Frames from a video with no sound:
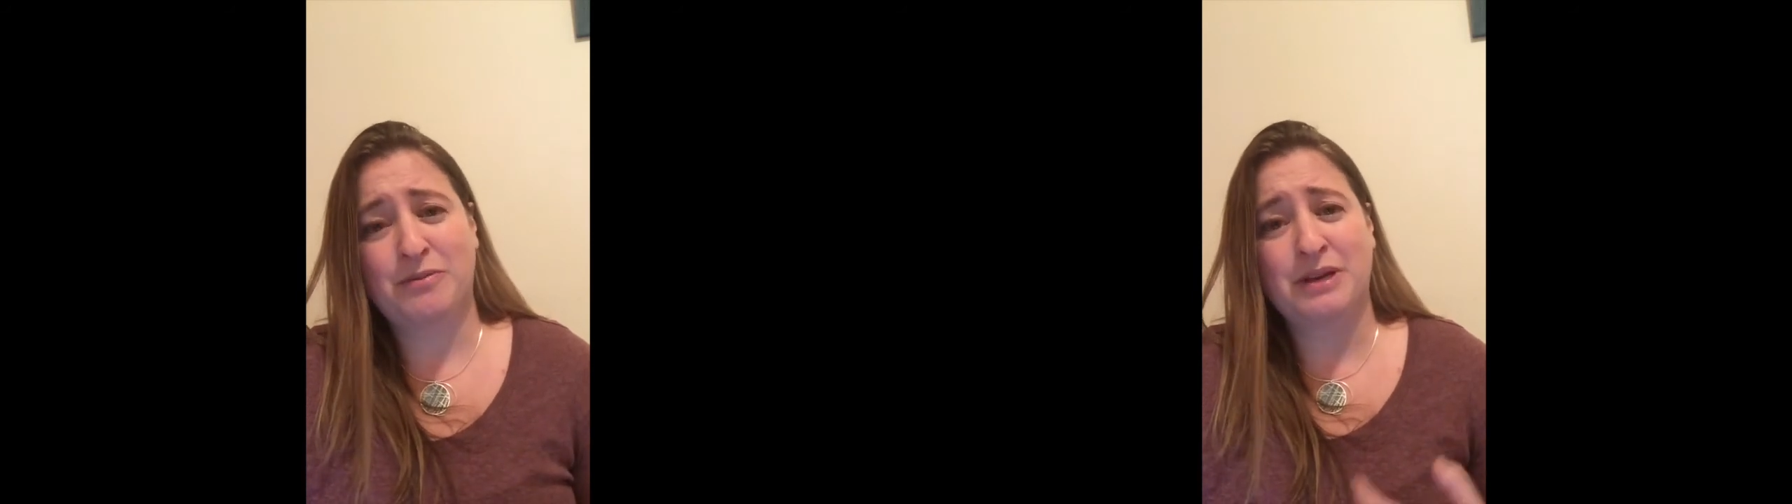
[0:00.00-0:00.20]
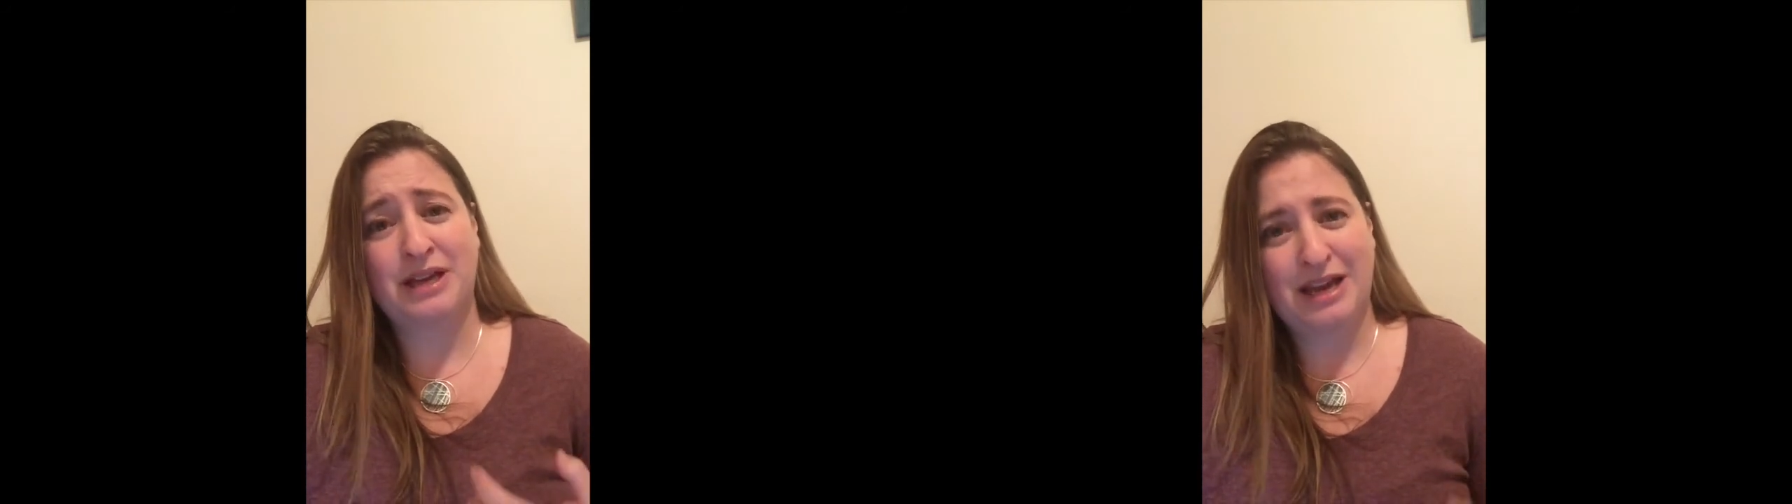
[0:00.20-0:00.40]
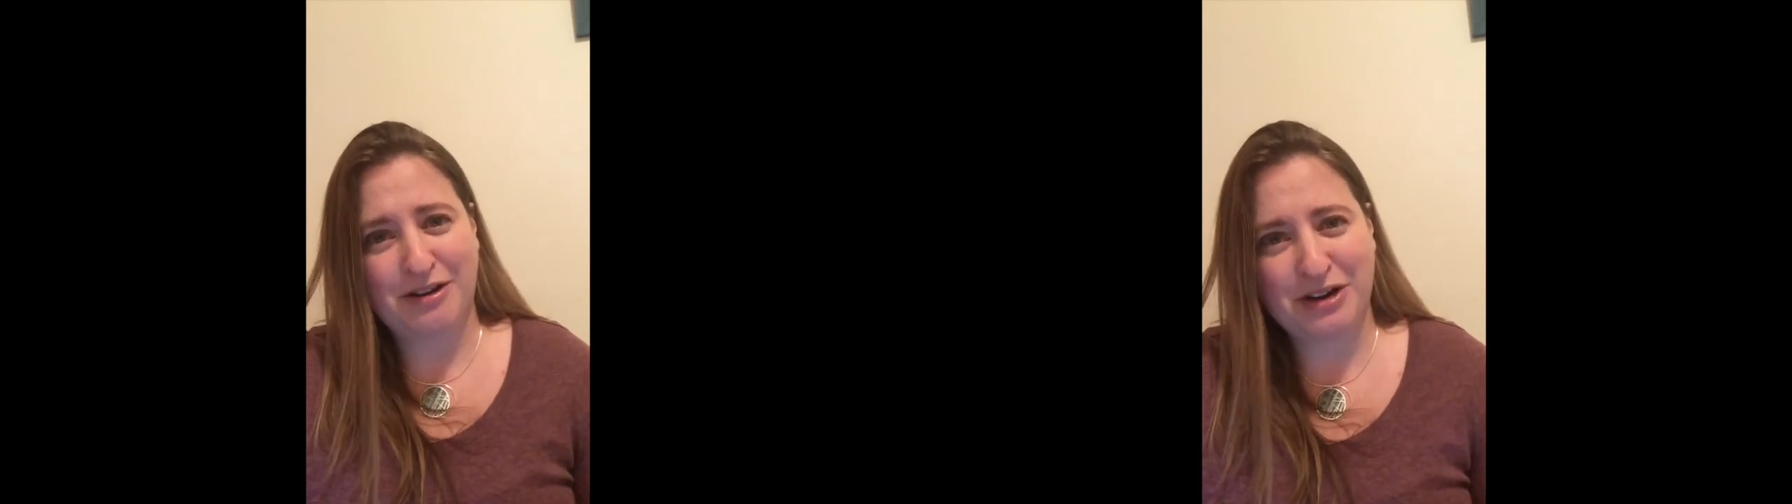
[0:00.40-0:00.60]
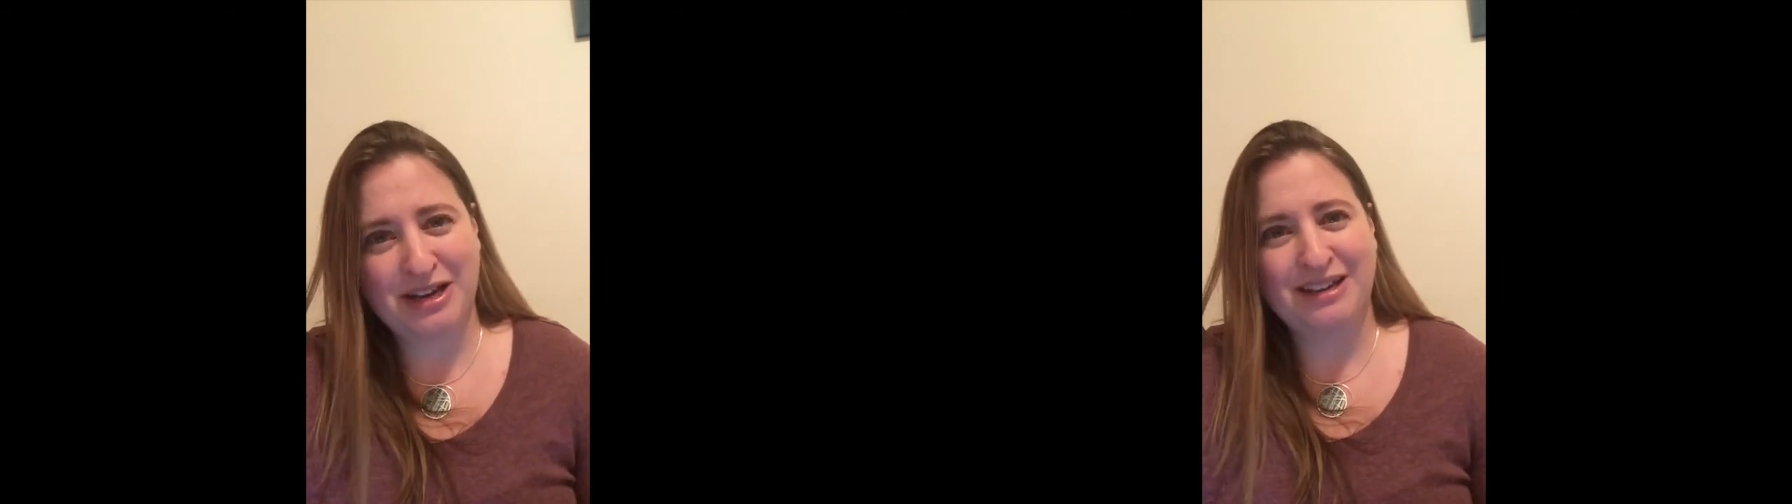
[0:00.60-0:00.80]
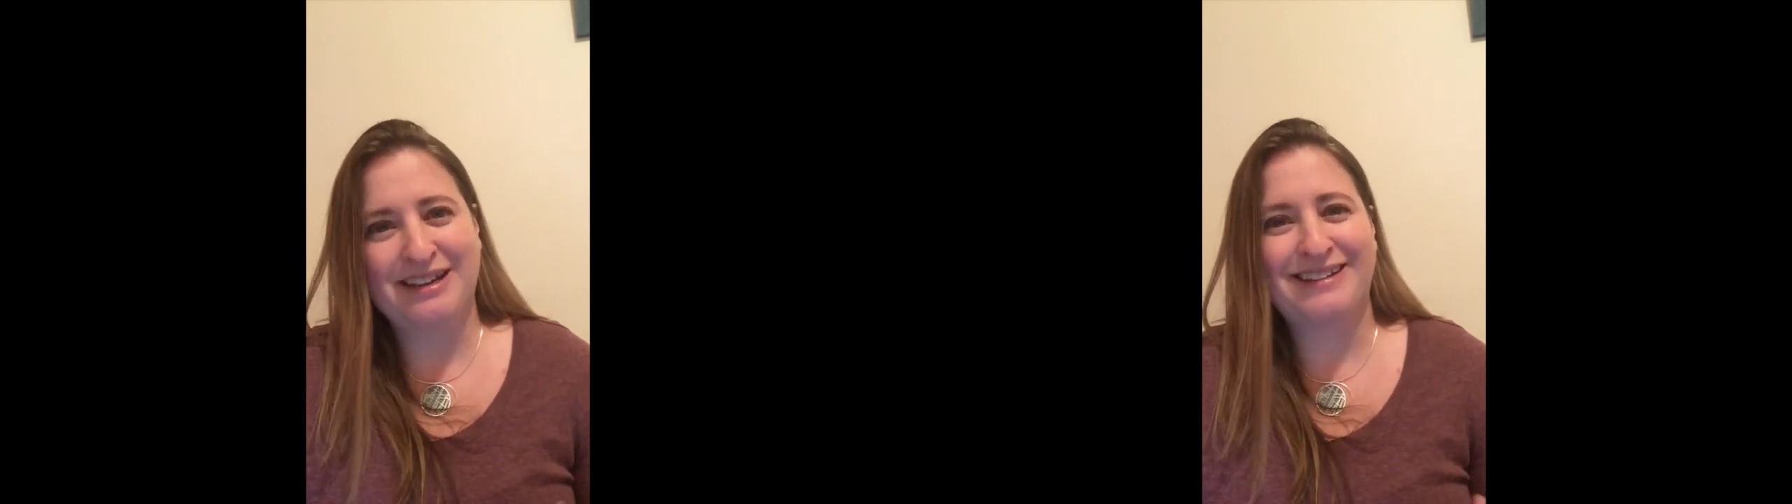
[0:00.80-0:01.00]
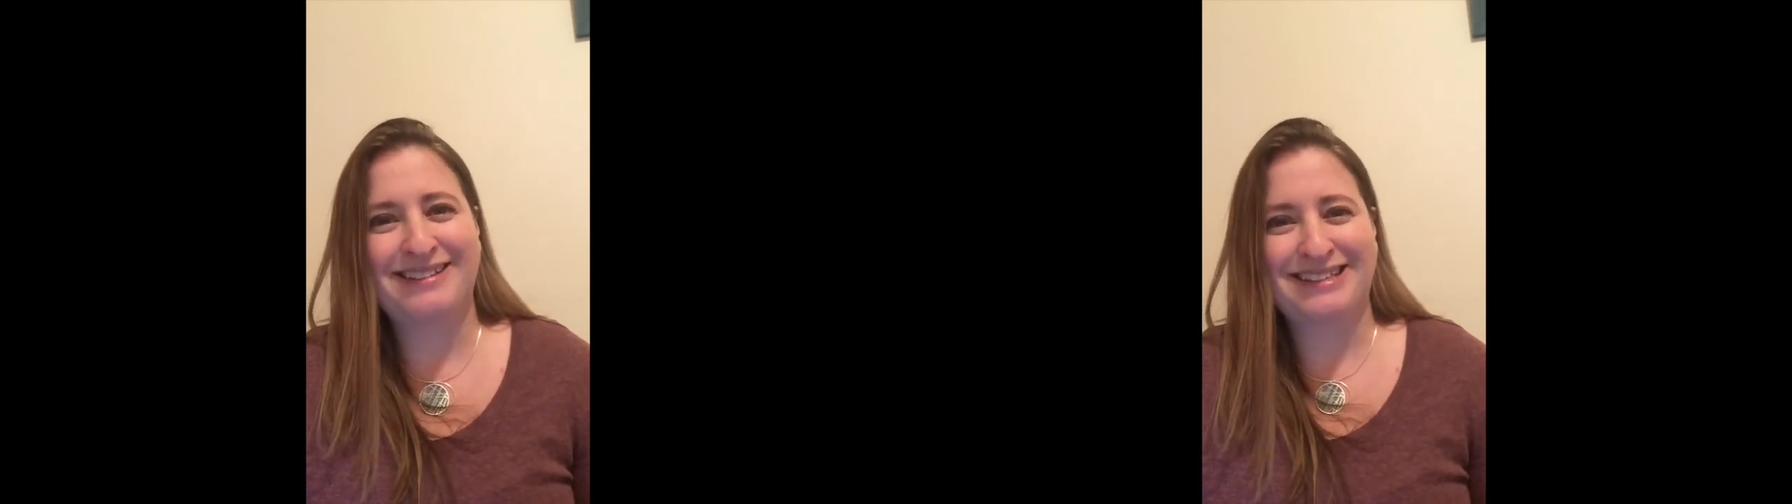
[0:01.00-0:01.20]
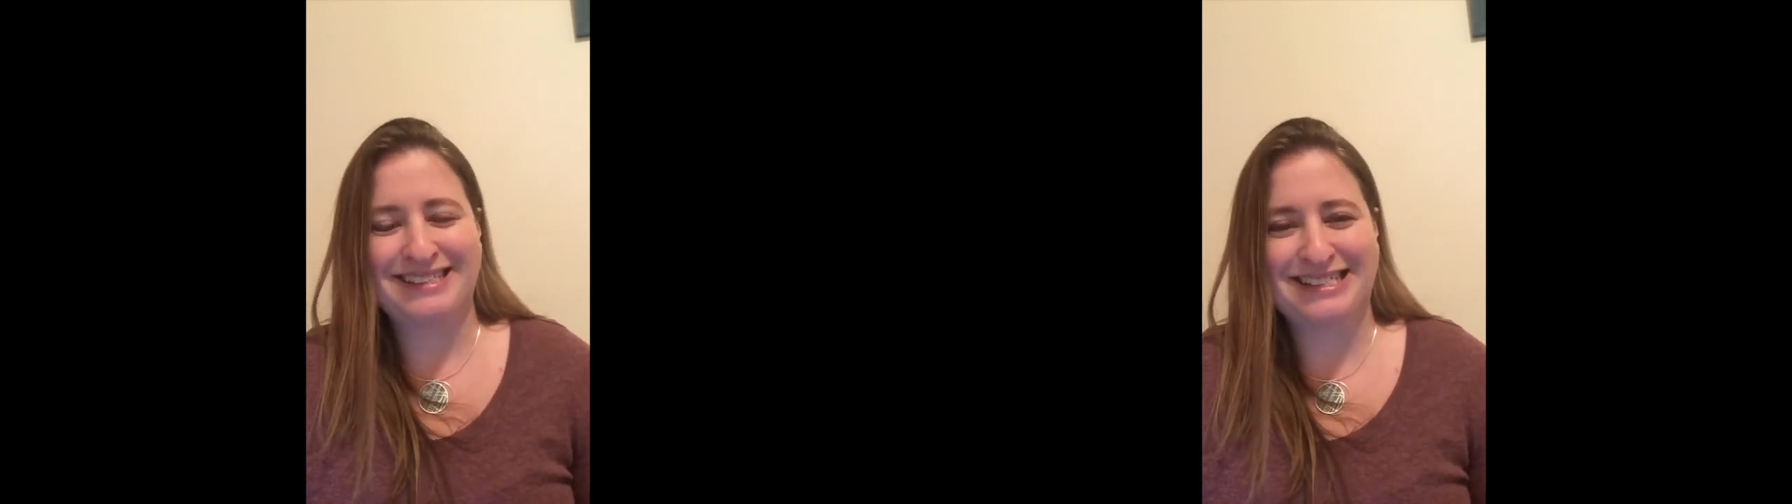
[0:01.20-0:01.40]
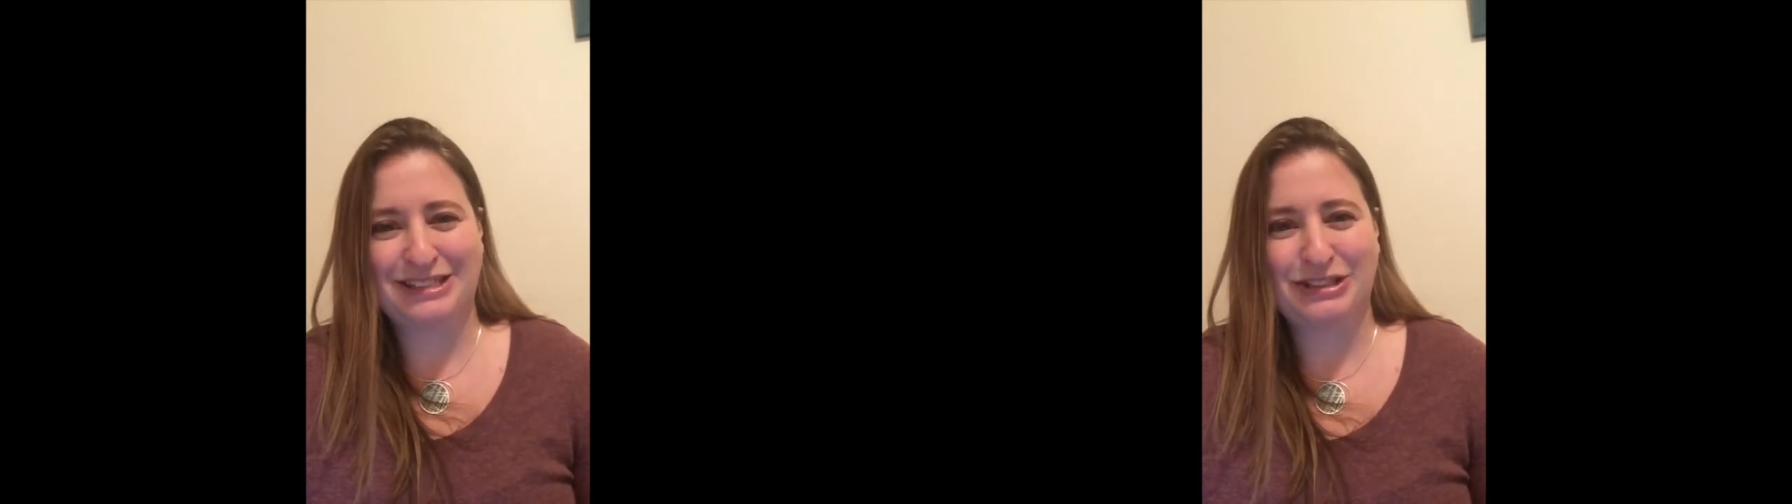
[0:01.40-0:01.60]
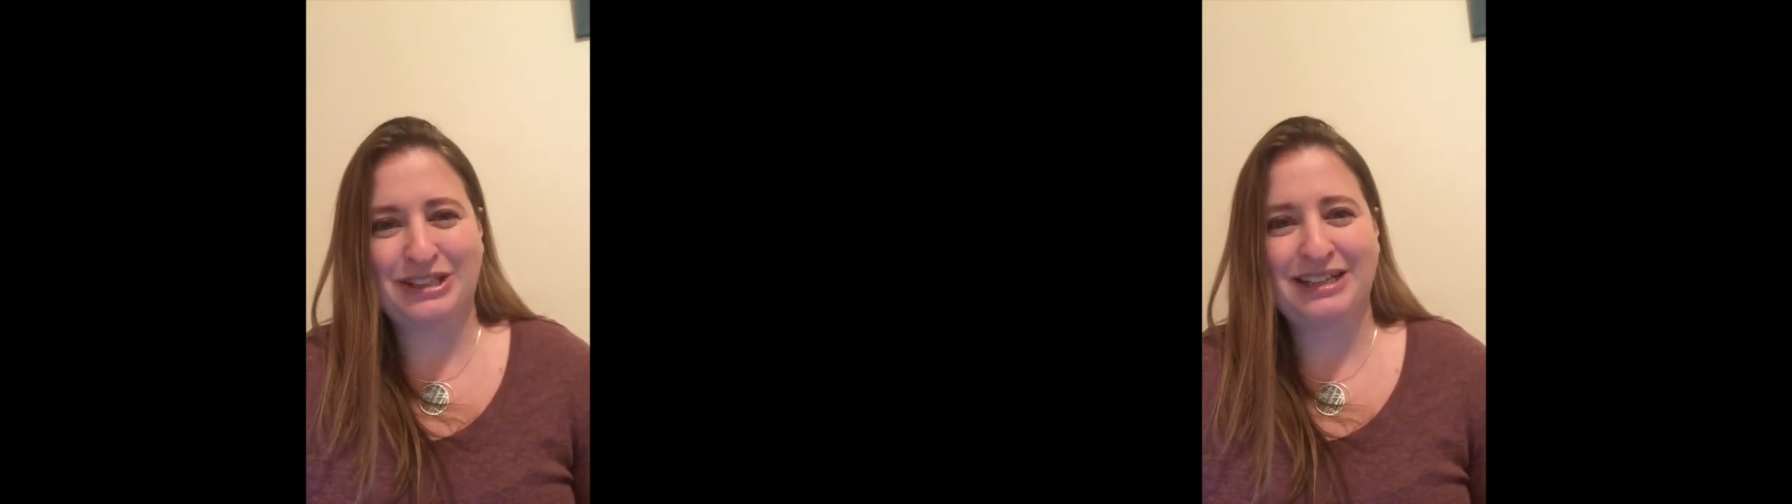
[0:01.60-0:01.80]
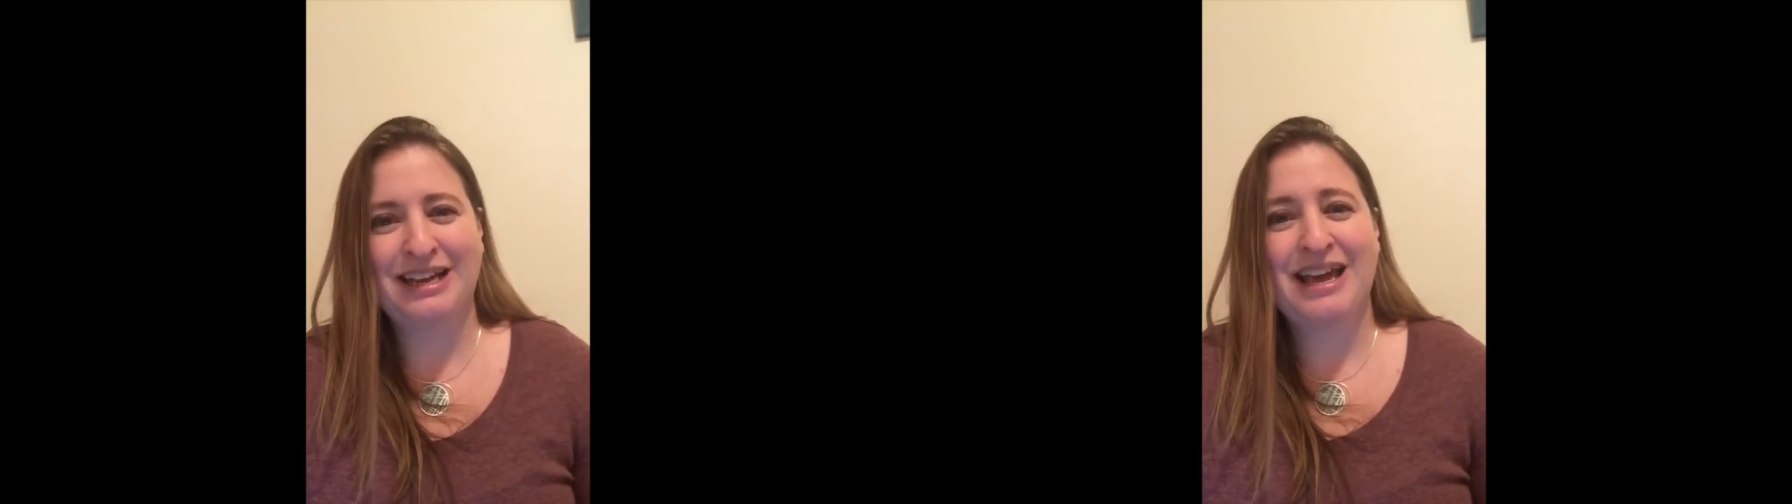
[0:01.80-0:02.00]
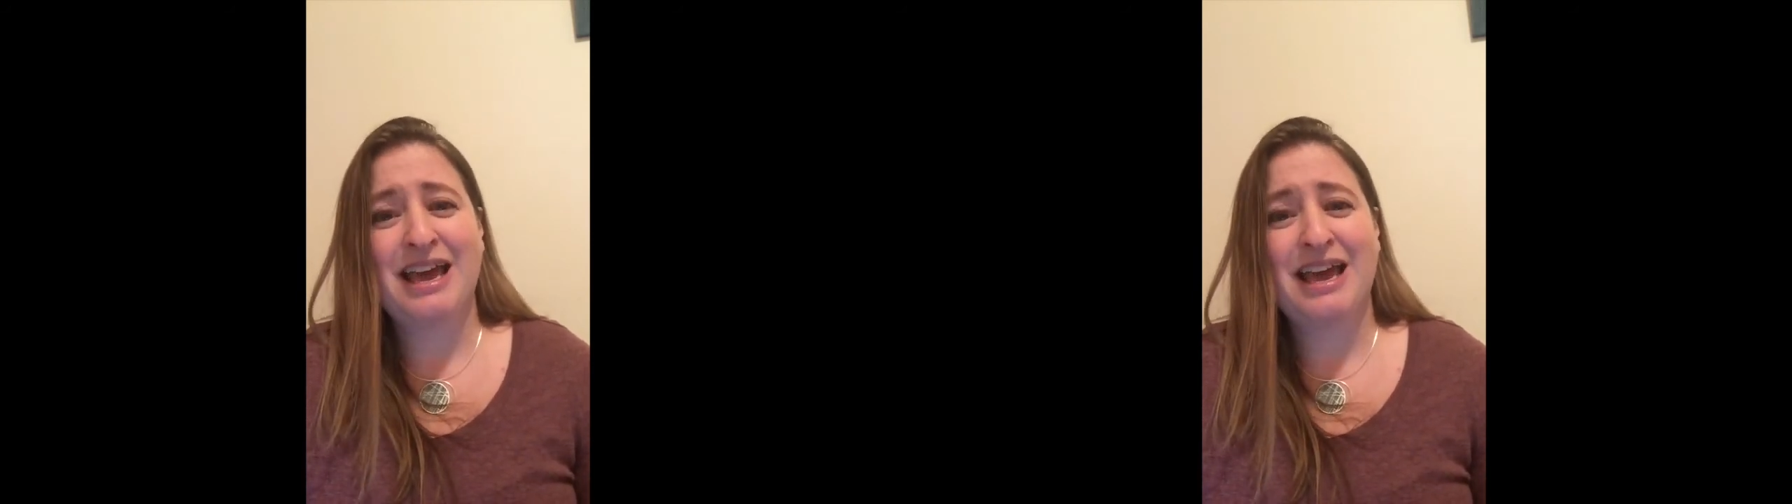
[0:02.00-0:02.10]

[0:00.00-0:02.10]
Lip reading: from the caring and the concern,